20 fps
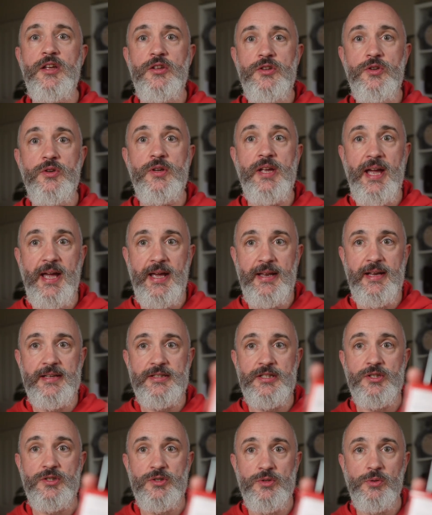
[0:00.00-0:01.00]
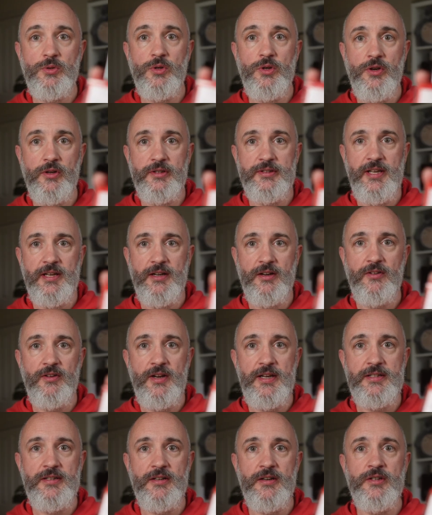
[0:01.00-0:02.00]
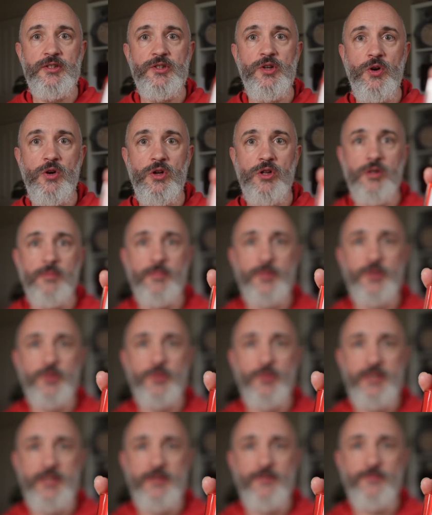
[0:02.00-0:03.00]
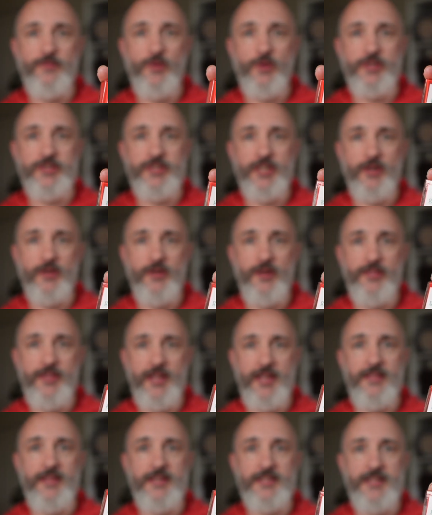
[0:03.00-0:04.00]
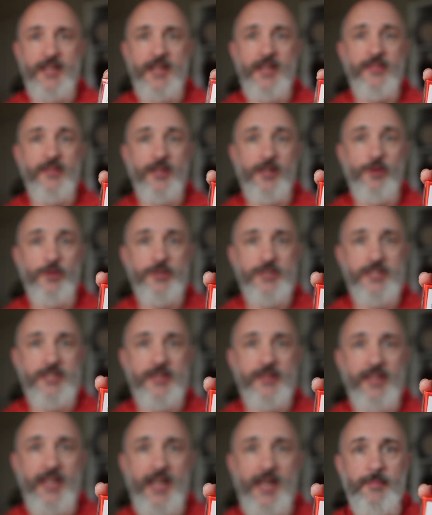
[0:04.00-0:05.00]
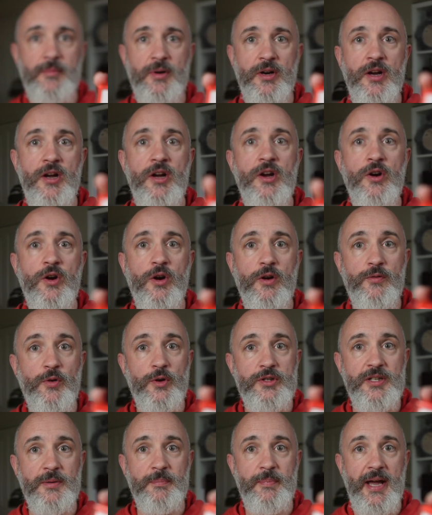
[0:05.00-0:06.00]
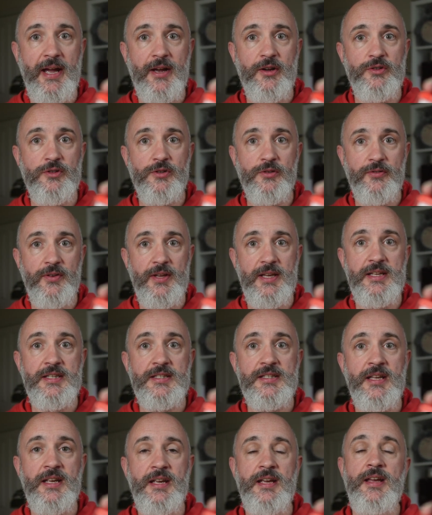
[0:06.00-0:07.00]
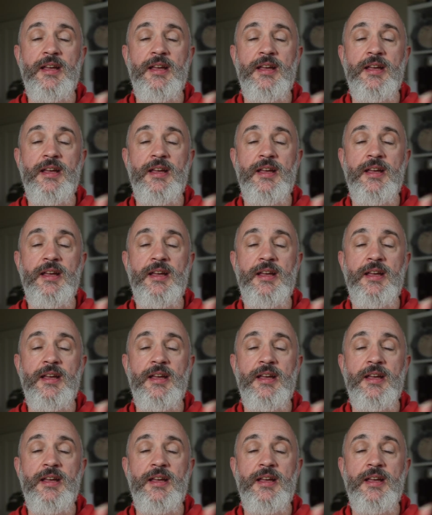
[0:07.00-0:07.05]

you can, as a solo content creator, toggle between focusing on a thing that's the closest to the camera or focusing back on your face,